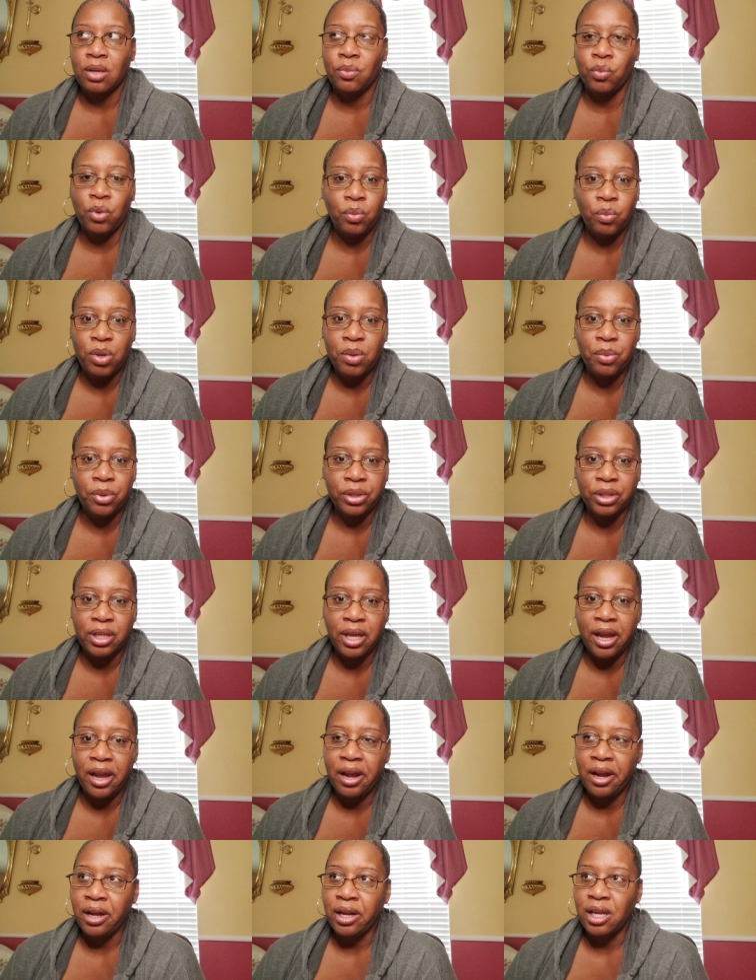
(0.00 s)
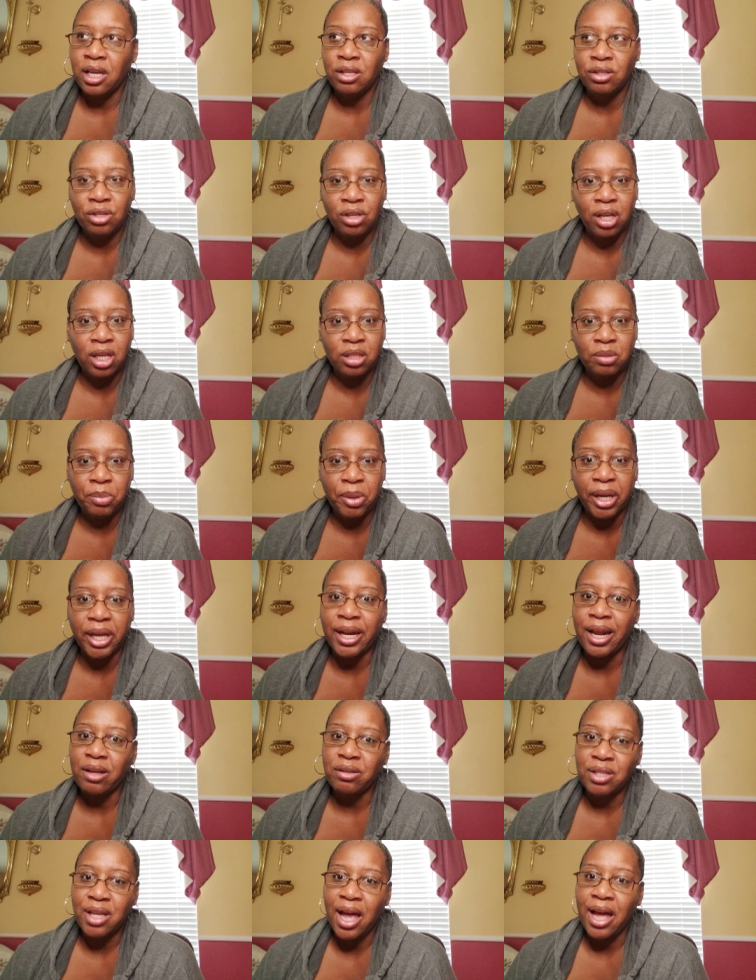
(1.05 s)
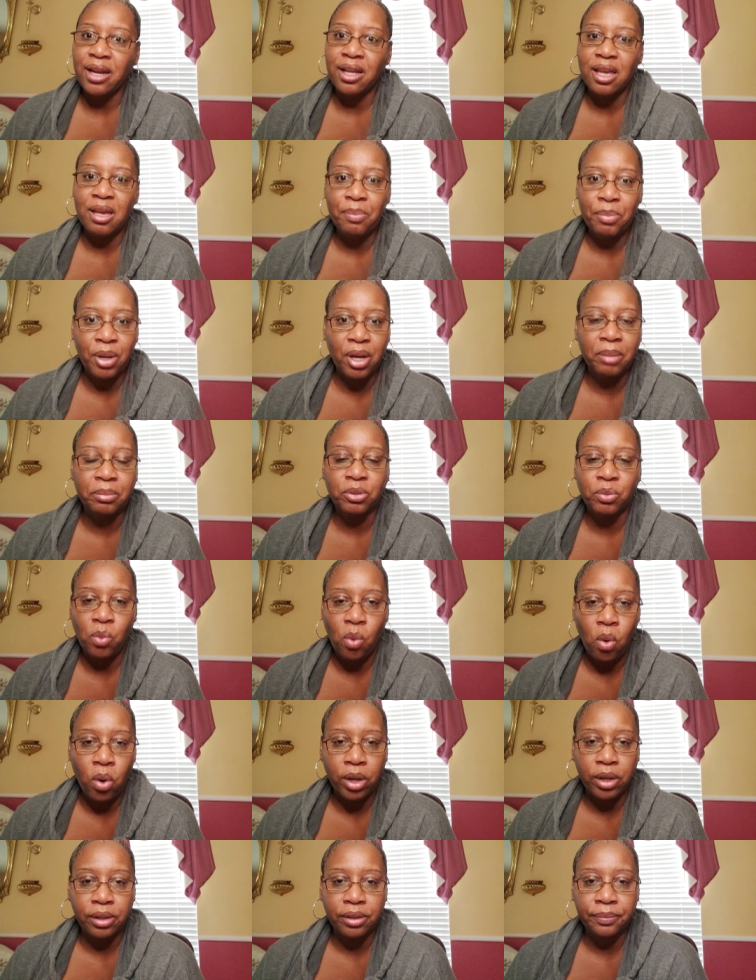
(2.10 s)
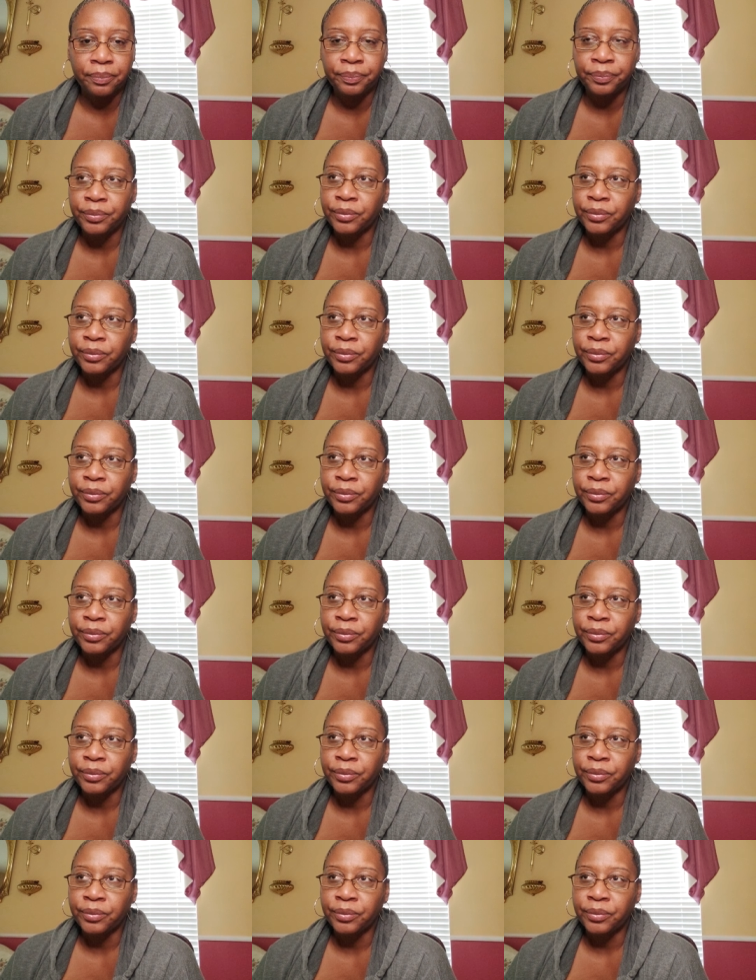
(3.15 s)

when we weren't there, he took his bucket outside and he pumped the water.